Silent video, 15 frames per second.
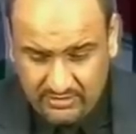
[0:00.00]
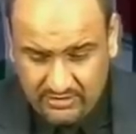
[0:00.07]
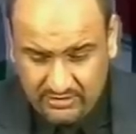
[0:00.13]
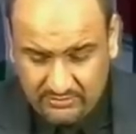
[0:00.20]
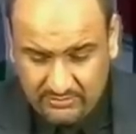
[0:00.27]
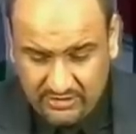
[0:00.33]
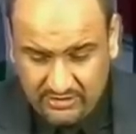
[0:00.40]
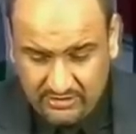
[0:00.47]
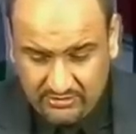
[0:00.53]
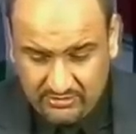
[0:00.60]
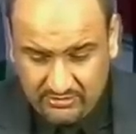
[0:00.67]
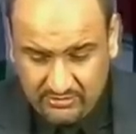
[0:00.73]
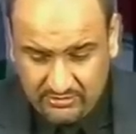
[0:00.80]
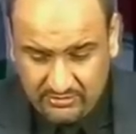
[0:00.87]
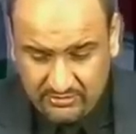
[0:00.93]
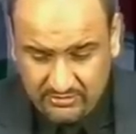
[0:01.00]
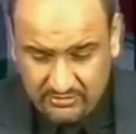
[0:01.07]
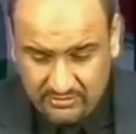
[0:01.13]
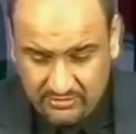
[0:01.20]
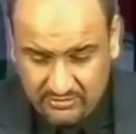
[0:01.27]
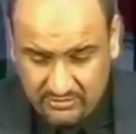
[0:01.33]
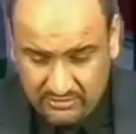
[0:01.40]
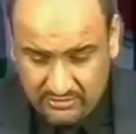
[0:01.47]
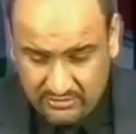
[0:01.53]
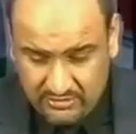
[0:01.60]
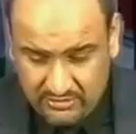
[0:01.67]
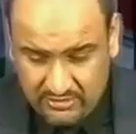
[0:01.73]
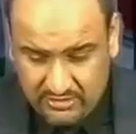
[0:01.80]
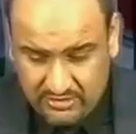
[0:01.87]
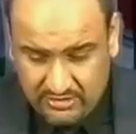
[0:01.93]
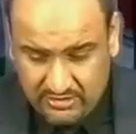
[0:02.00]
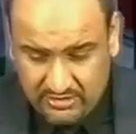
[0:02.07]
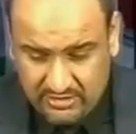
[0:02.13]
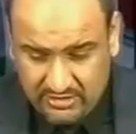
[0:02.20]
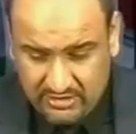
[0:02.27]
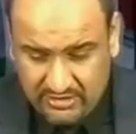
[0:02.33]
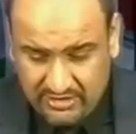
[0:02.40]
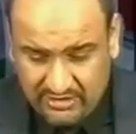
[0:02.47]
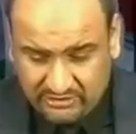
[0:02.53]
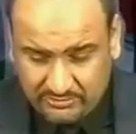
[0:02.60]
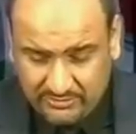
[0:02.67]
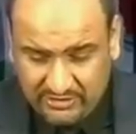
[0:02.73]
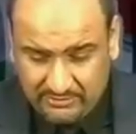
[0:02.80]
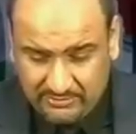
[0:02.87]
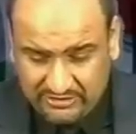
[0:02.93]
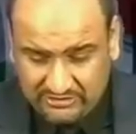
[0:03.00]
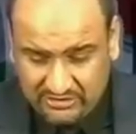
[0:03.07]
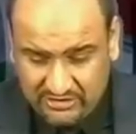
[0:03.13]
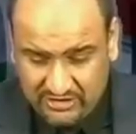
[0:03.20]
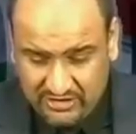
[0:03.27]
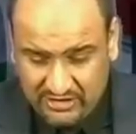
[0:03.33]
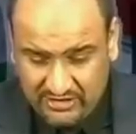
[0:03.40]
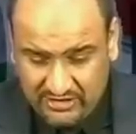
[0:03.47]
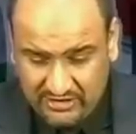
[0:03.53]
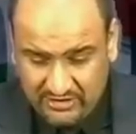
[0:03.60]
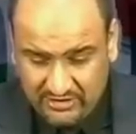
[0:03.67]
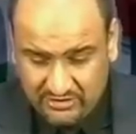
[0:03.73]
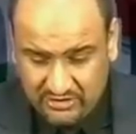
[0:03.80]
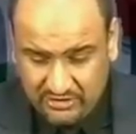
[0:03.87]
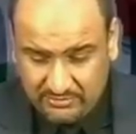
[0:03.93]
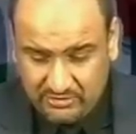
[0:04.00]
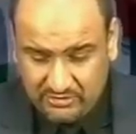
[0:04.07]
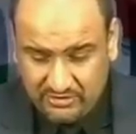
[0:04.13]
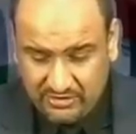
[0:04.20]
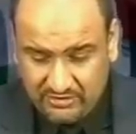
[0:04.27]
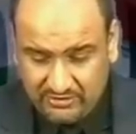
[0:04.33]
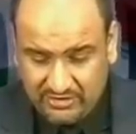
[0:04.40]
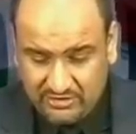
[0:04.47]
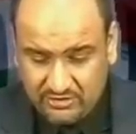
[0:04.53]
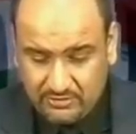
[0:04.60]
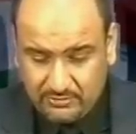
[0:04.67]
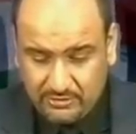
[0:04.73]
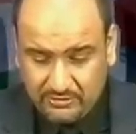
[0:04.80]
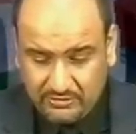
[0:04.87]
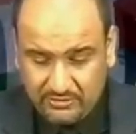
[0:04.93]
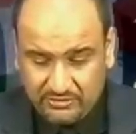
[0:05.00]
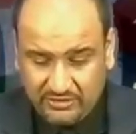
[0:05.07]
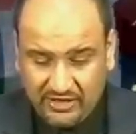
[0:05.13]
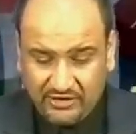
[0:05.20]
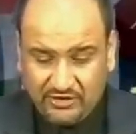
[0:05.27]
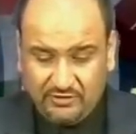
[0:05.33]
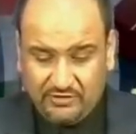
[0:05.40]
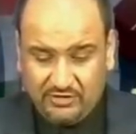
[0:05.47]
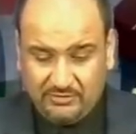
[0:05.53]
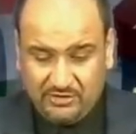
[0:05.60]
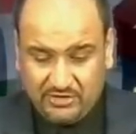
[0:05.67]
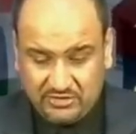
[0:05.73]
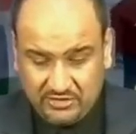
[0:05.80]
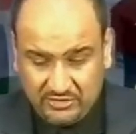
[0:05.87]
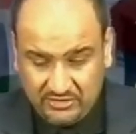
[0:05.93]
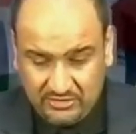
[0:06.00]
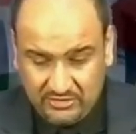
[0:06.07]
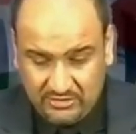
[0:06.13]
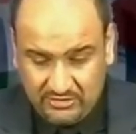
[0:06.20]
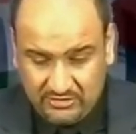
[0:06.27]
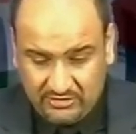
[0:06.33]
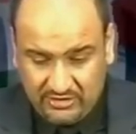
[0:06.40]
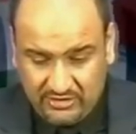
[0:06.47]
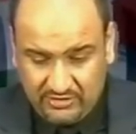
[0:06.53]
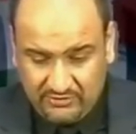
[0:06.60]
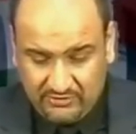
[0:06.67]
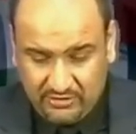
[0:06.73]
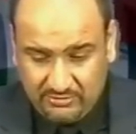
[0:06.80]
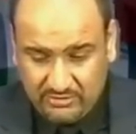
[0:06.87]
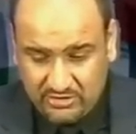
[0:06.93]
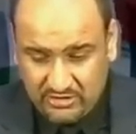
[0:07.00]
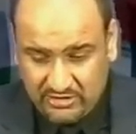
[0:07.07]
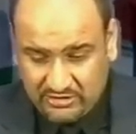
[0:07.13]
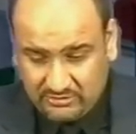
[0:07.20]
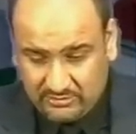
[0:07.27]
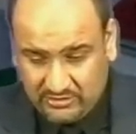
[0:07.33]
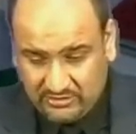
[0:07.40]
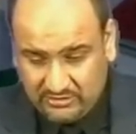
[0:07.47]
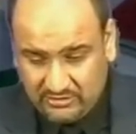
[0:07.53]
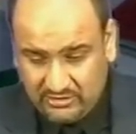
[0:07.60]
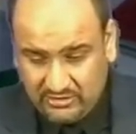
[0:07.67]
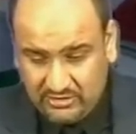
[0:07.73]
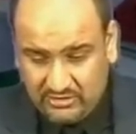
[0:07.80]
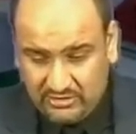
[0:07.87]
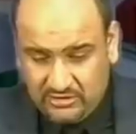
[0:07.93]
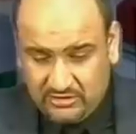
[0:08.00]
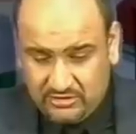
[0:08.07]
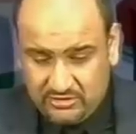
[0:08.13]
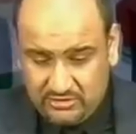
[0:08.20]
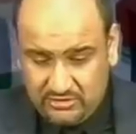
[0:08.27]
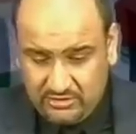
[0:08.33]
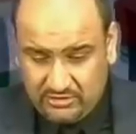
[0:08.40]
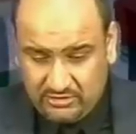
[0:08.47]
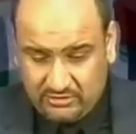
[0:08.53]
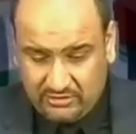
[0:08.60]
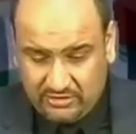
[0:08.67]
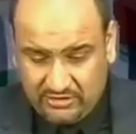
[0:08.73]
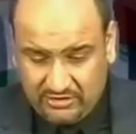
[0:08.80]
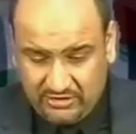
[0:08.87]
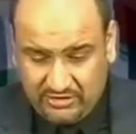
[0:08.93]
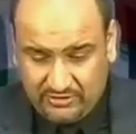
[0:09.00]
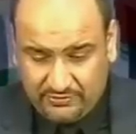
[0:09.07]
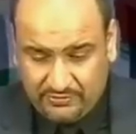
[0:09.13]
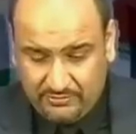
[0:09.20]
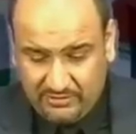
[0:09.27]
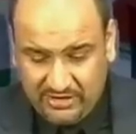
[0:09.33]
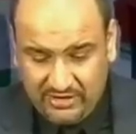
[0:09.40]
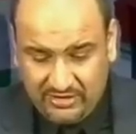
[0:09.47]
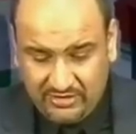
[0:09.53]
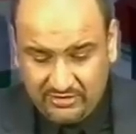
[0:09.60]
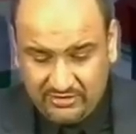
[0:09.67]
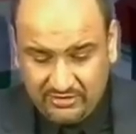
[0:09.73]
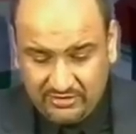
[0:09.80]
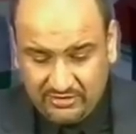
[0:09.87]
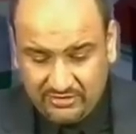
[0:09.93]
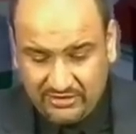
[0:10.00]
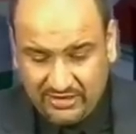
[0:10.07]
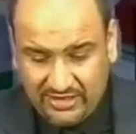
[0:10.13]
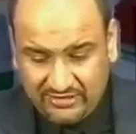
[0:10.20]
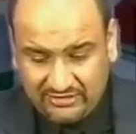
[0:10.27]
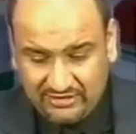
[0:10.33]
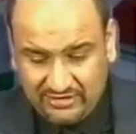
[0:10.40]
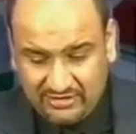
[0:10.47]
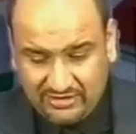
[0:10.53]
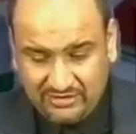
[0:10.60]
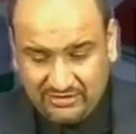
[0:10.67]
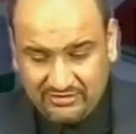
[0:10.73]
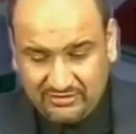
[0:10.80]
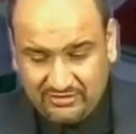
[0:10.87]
There we go. Asma, the message. Hey, Harjap, you're doing a great job. Well done. Thank you very much. Thank you very much, Asma. Jalo, I think for me, that is it.